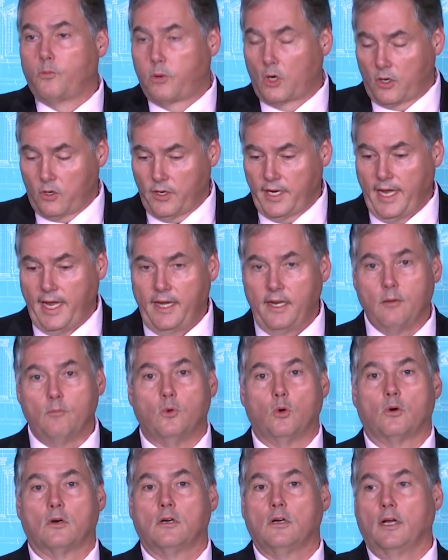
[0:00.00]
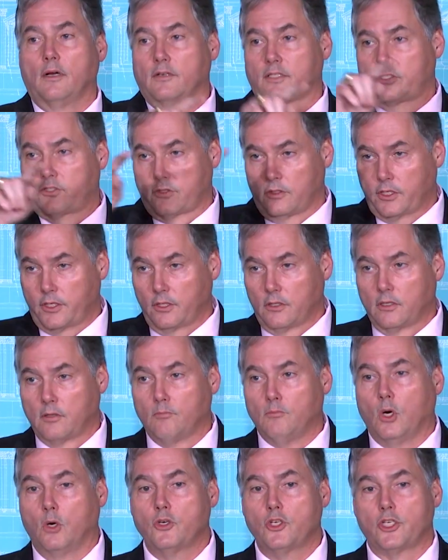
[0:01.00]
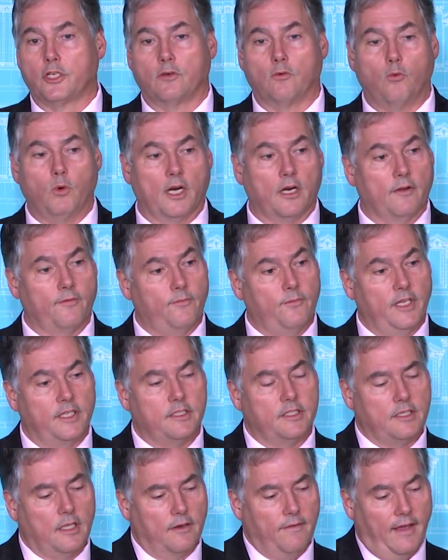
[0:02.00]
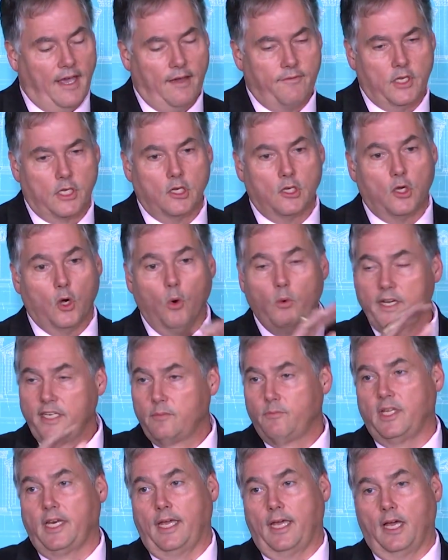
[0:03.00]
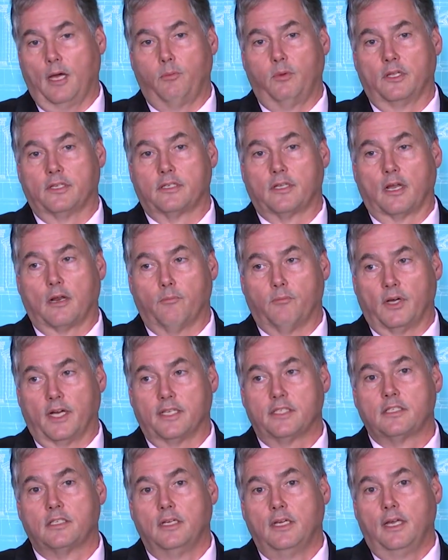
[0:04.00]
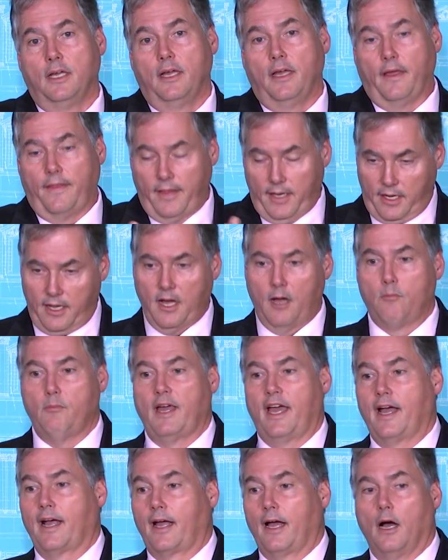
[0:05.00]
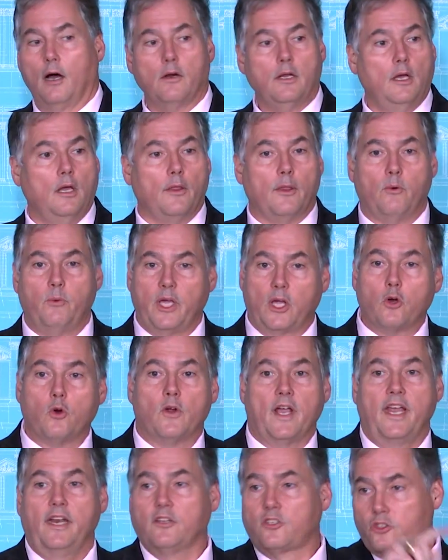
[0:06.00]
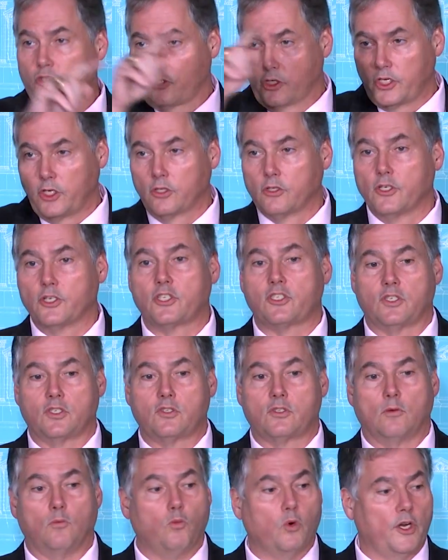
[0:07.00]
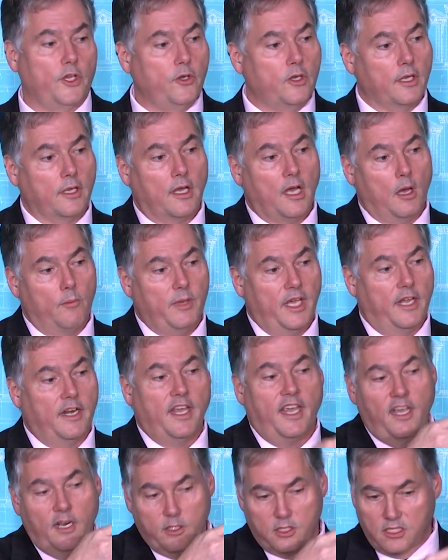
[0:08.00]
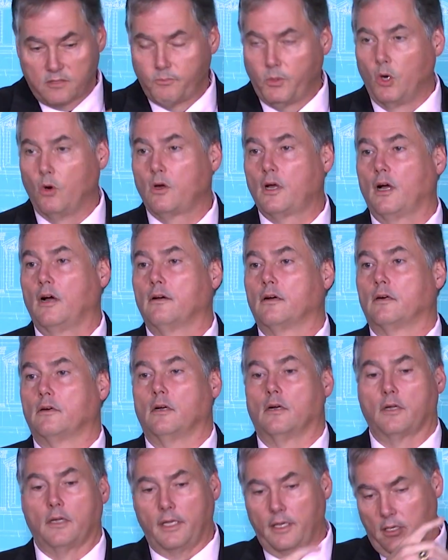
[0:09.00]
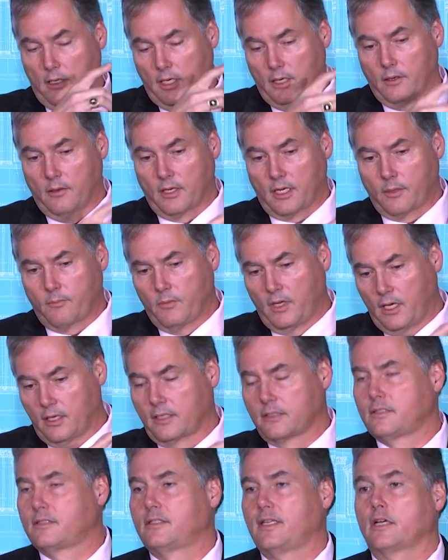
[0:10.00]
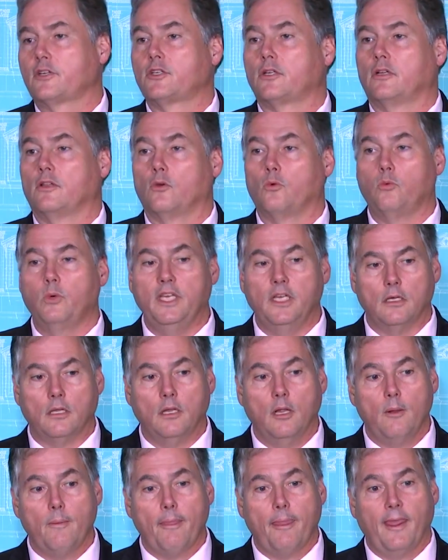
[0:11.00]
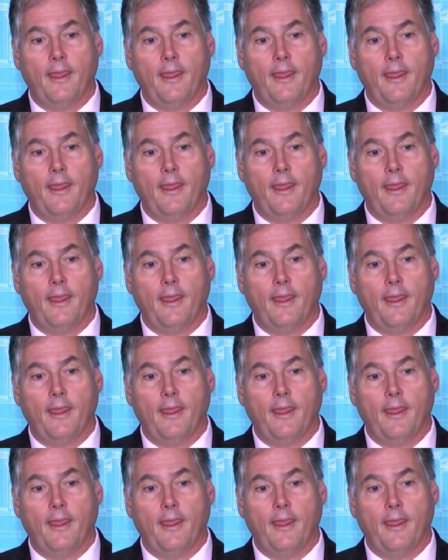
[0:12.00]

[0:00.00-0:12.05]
Creating more a circular motion where instead of having go into Minneapolis on a bus and then come back out, that we create a circular system where you could come in, hit a spoke uh, or a, uh, a, uh, a section of the wheel,